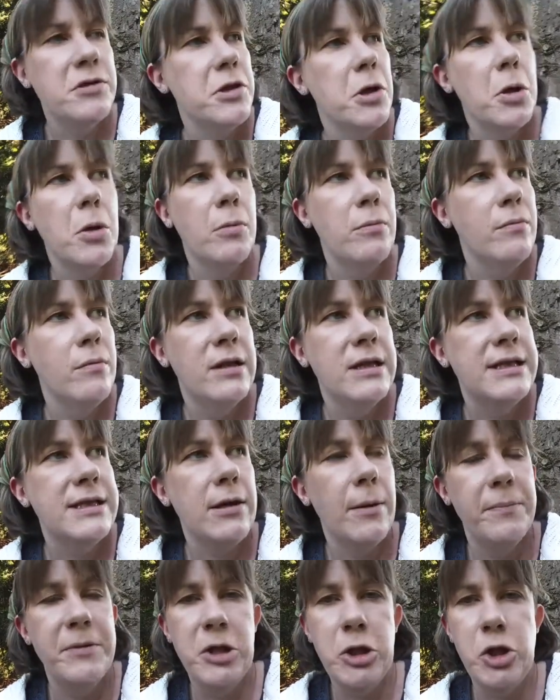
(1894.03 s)
So
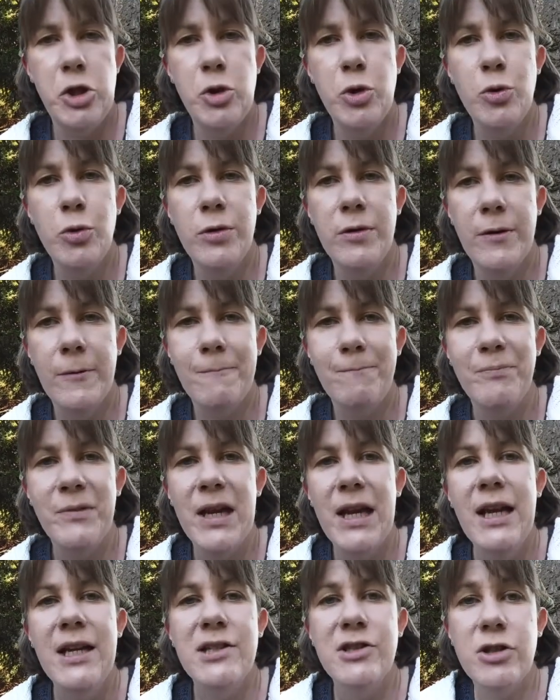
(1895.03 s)
it's up to you.
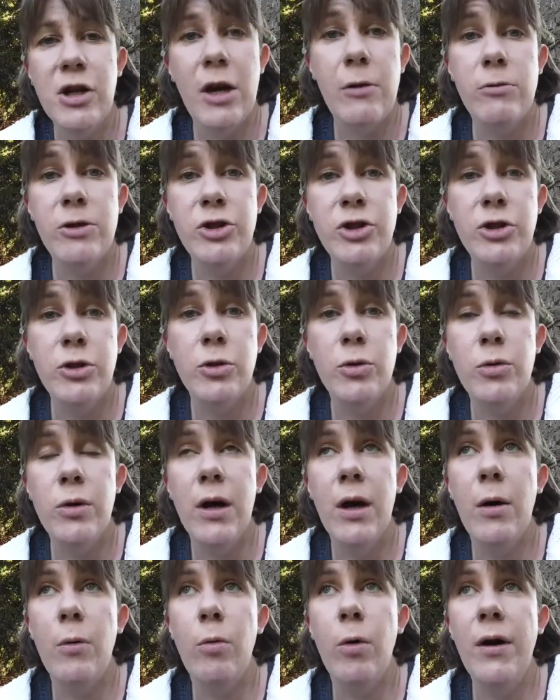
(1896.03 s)
So I wish
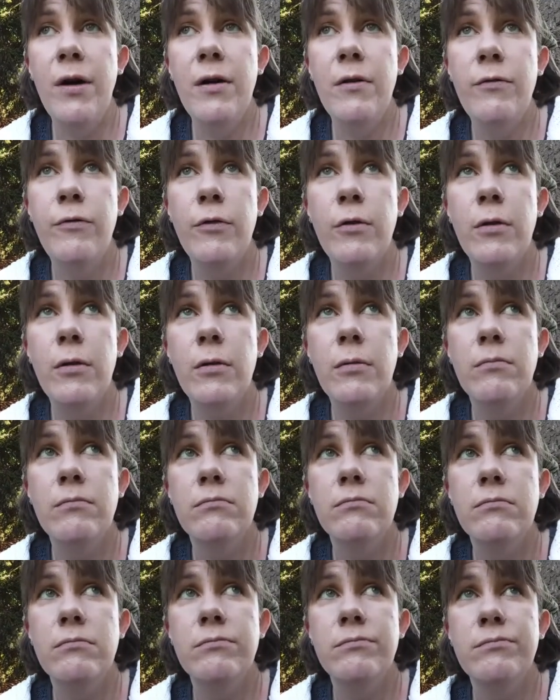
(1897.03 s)
you a wonderful
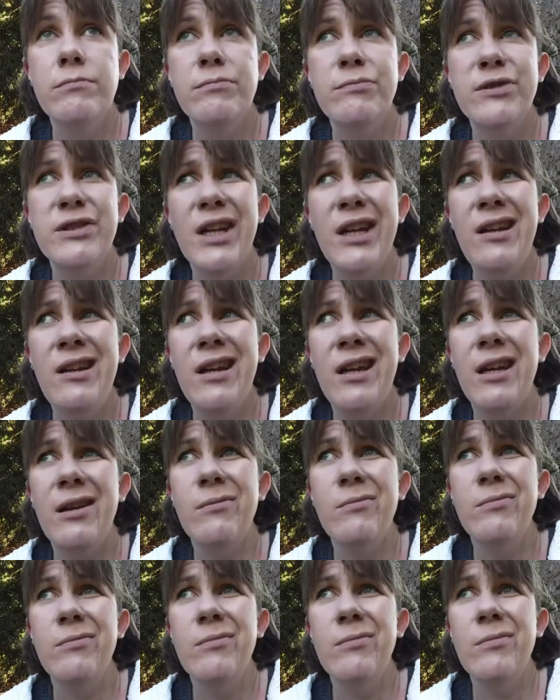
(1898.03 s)
Sunday.